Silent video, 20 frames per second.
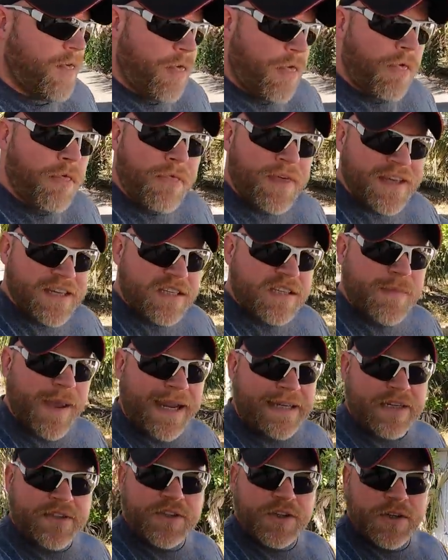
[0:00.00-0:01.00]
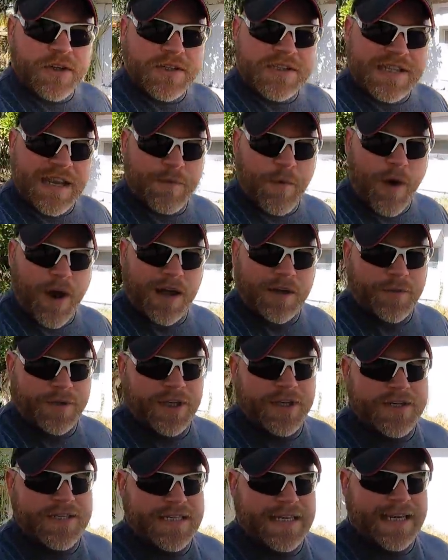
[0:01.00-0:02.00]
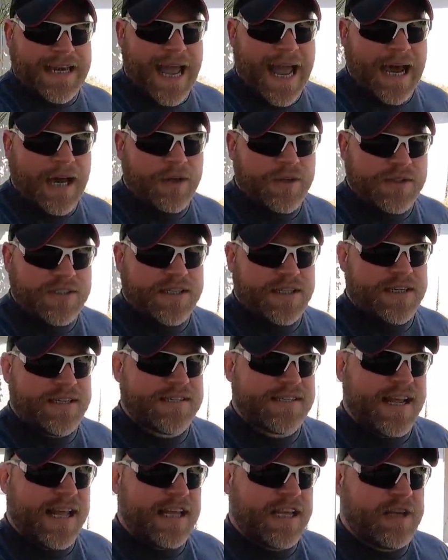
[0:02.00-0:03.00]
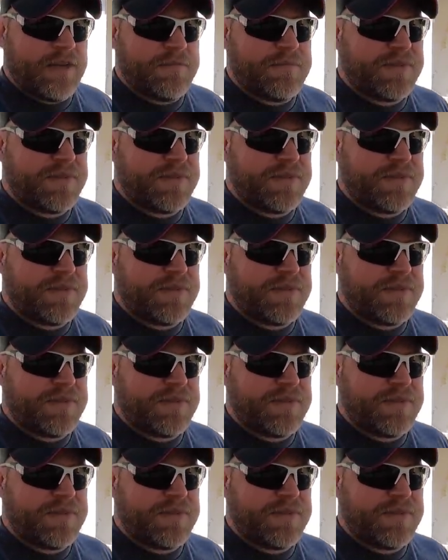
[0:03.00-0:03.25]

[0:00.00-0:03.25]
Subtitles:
this may deter someone when you see a house that is like